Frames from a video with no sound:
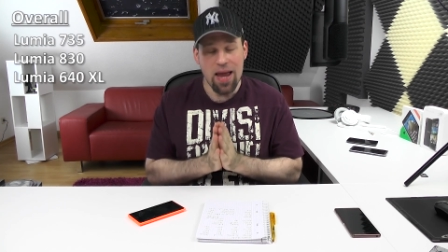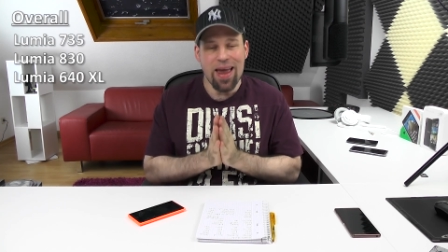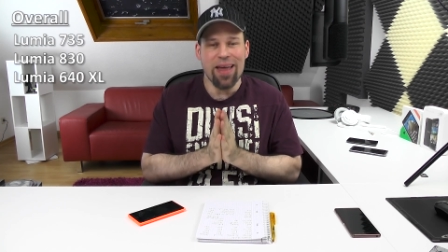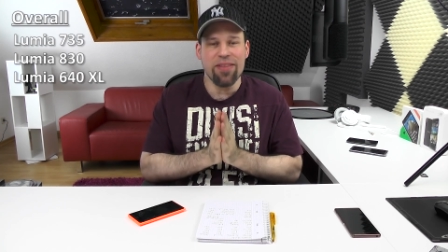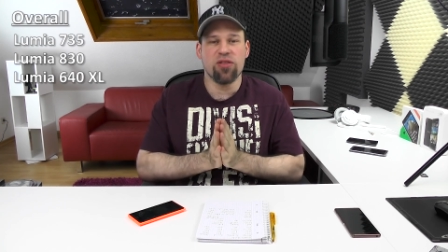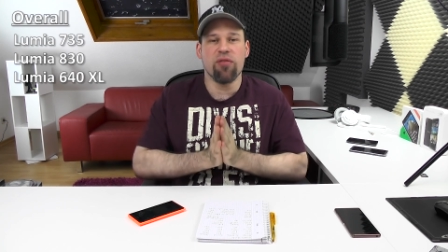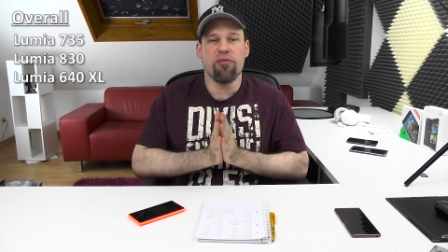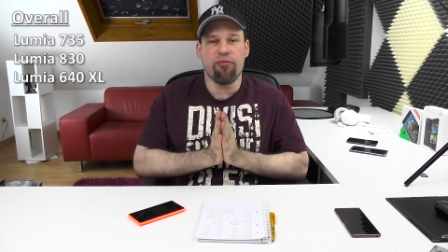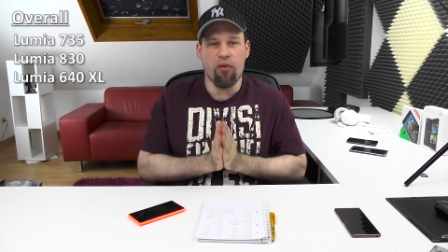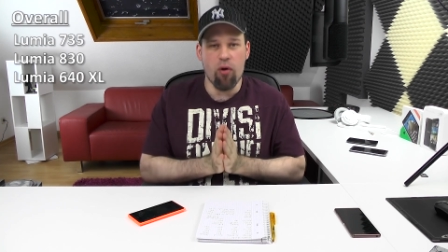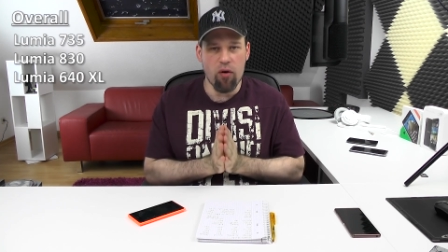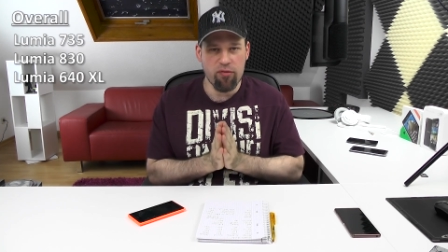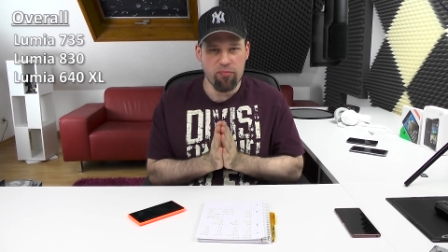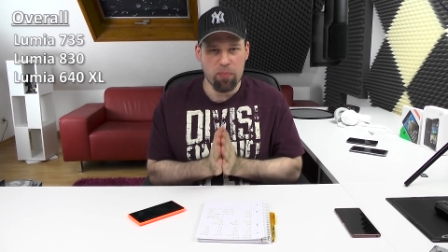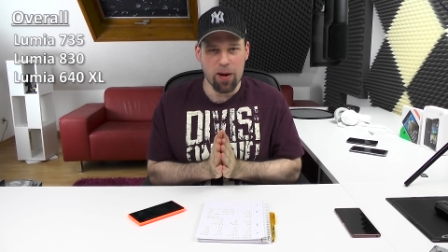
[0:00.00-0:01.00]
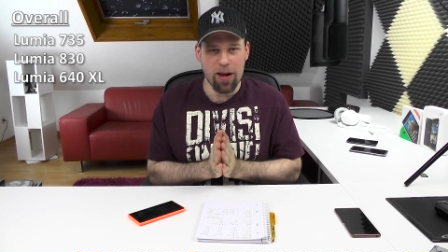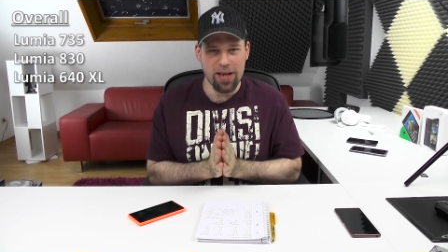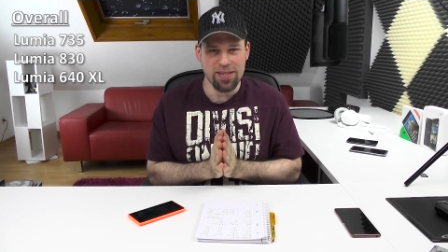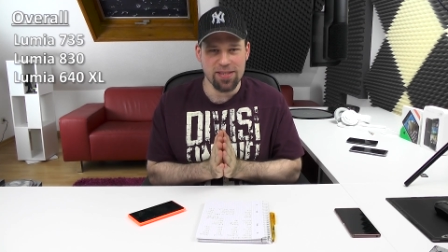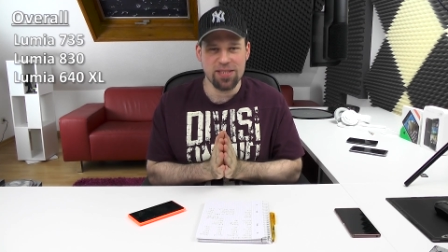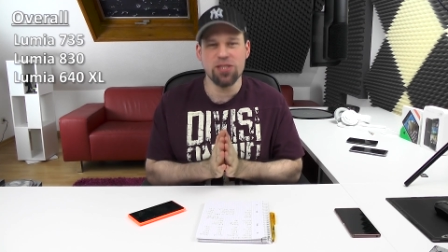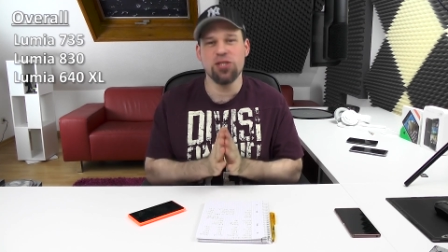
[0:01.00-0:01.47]
And the fourth
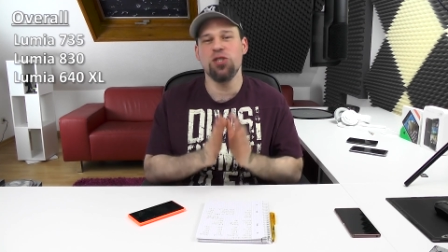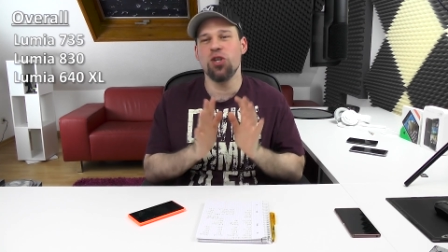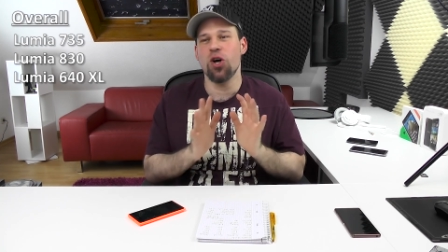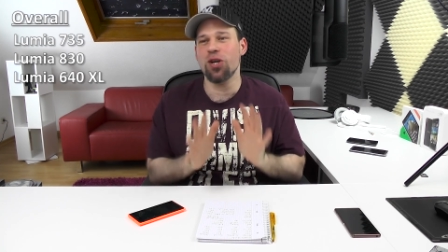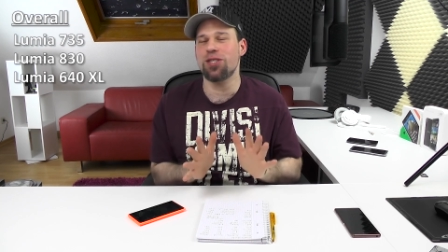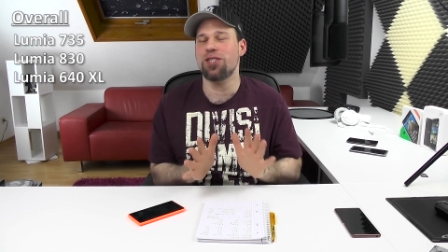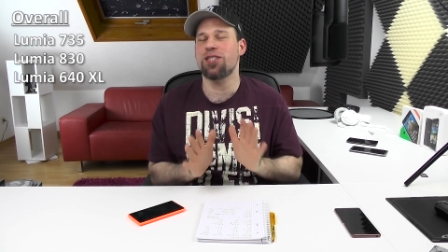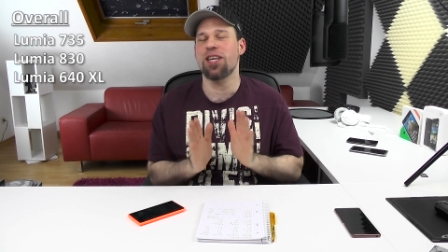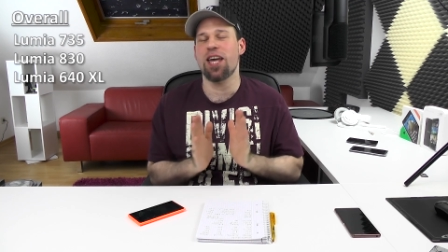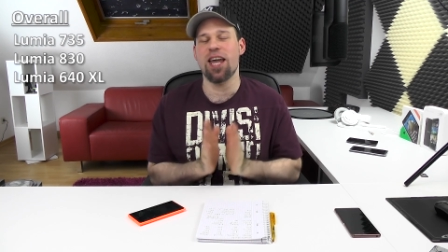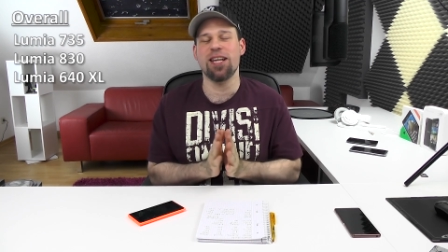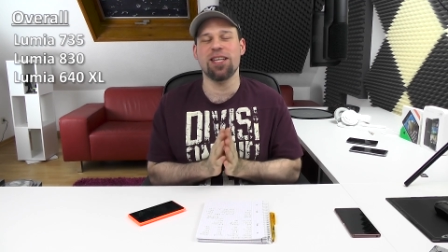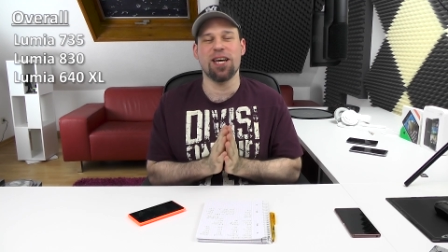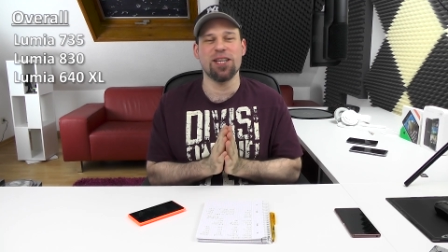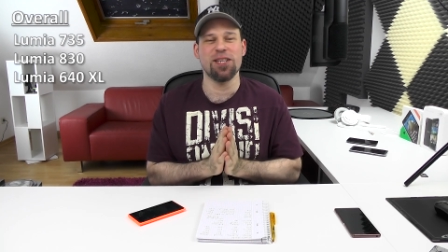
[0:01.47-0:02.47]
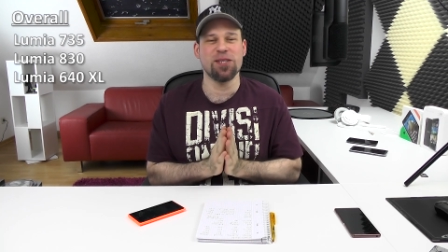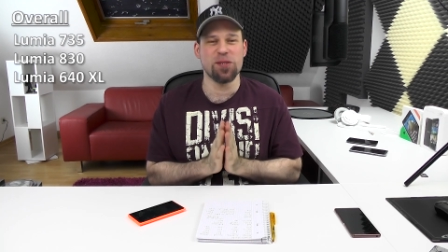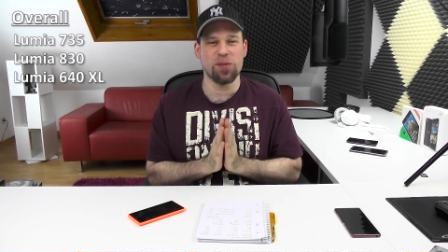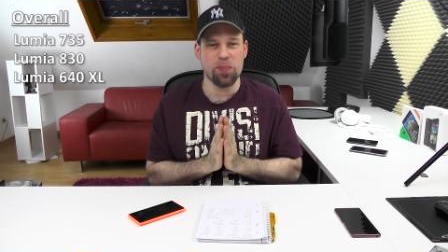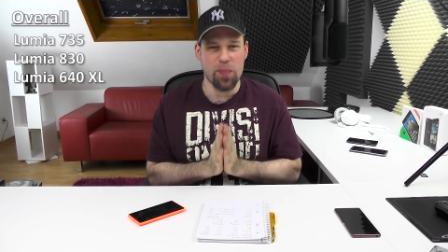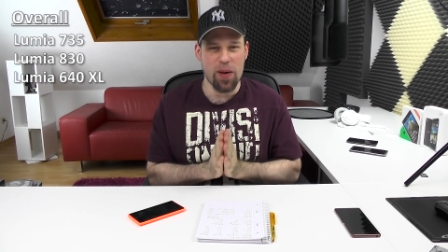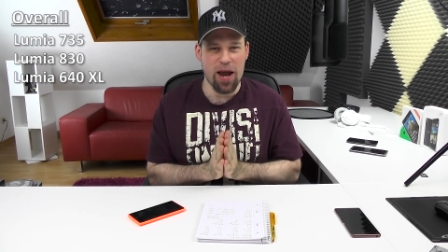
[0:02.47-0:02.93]
place, not saying that it
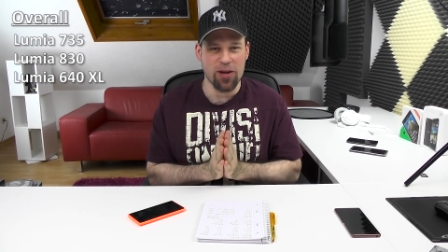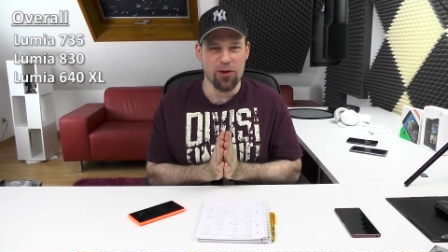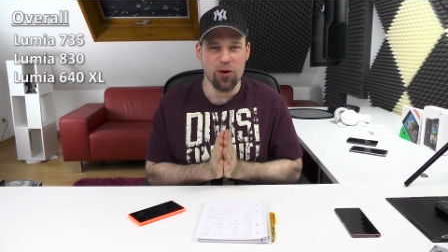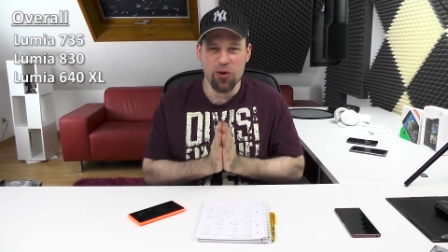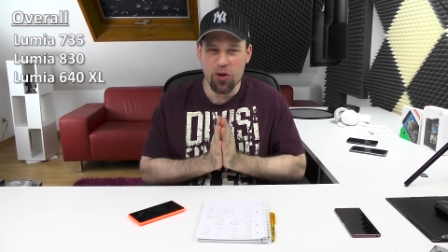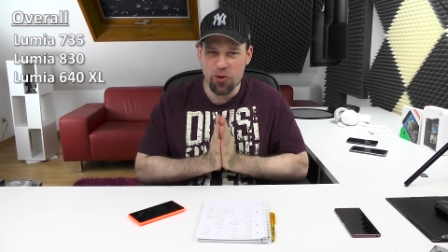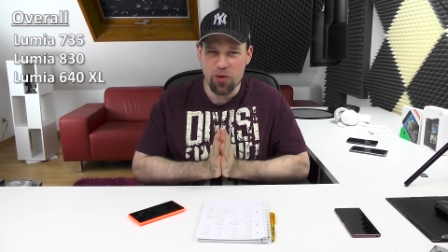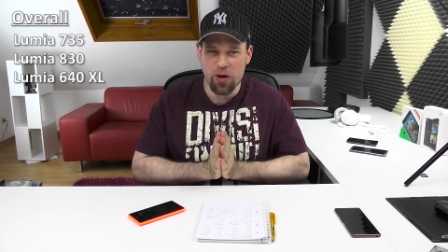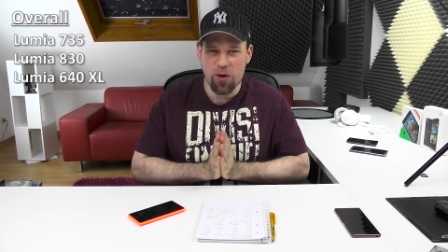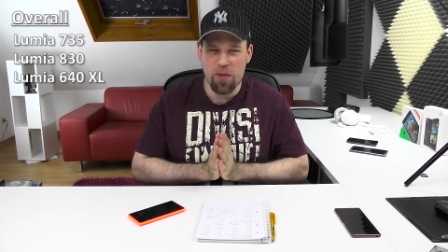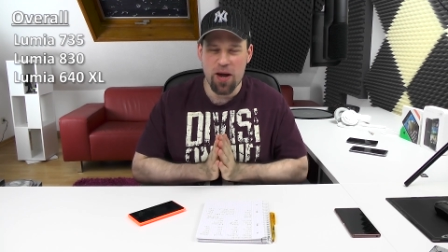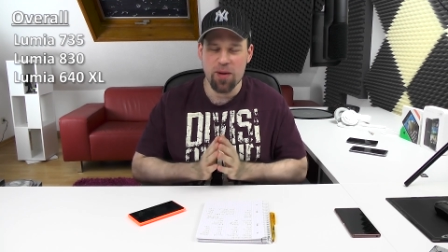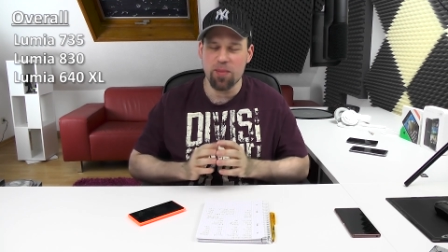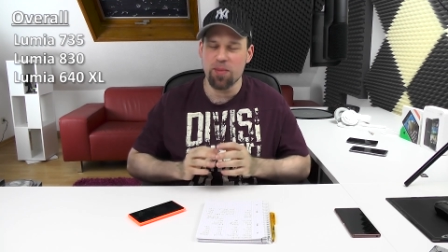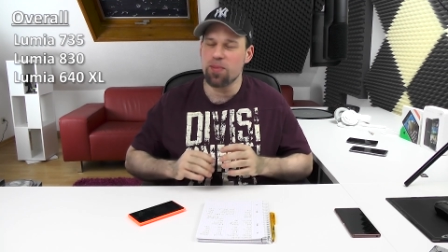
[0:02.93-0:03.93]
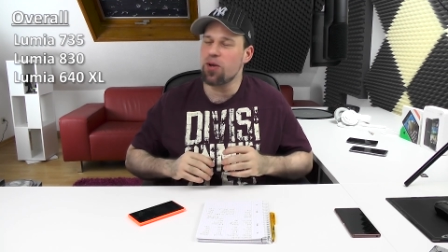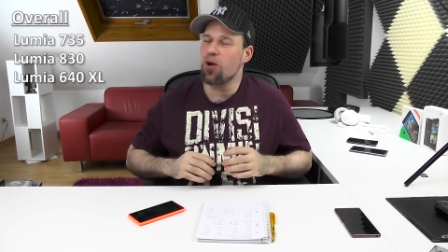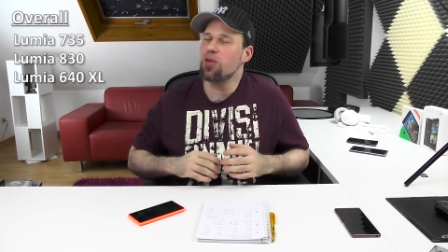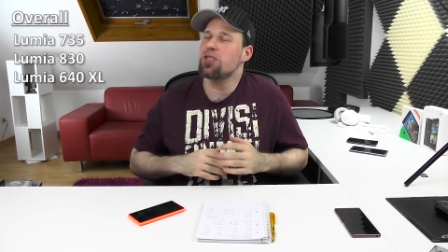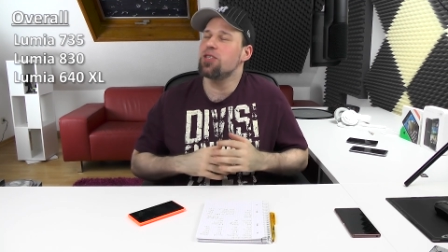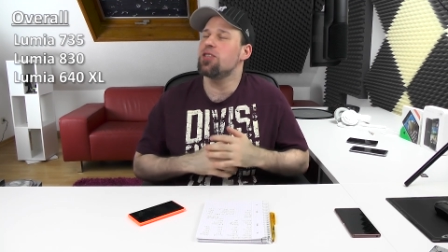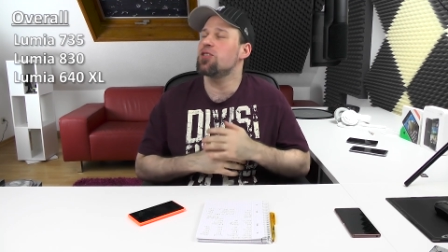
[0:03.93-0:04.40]
is bad or not recommendable,
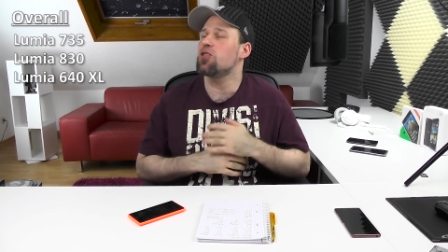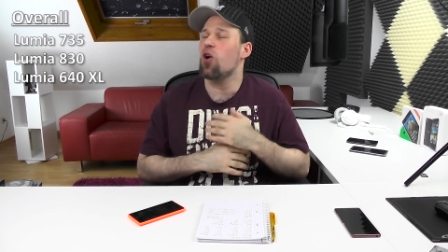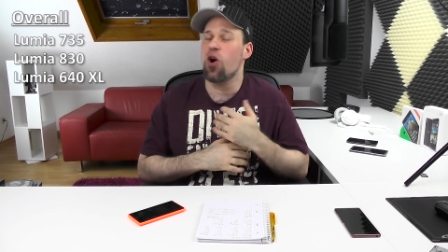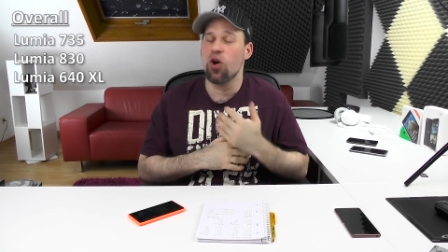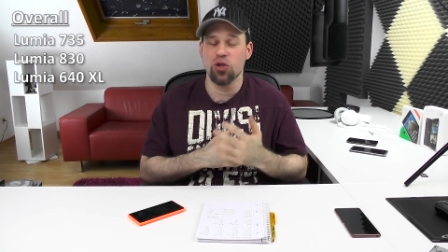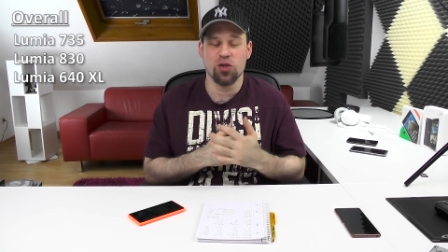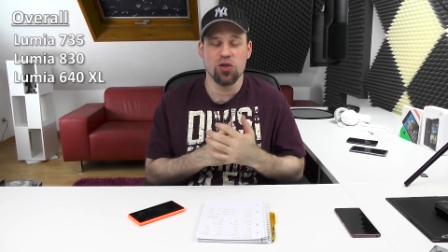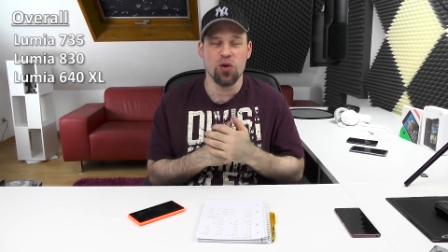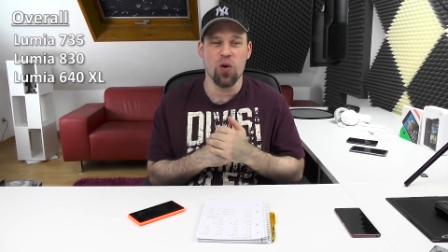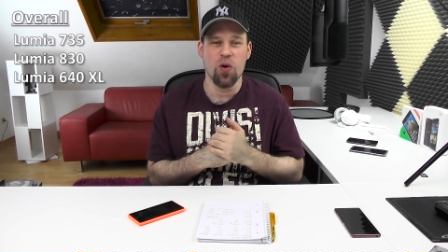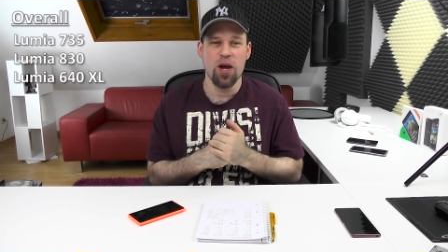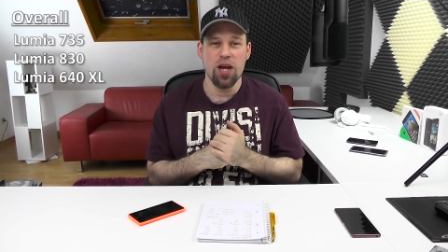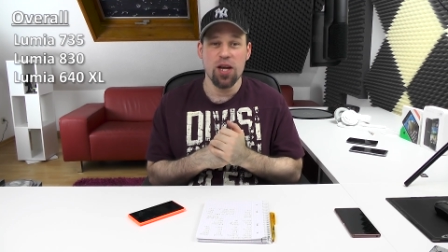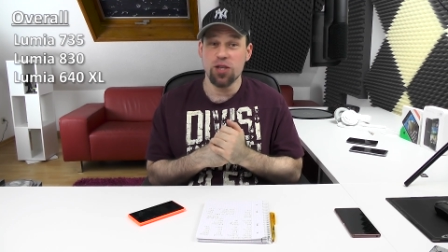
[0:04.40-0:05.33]
because it is also,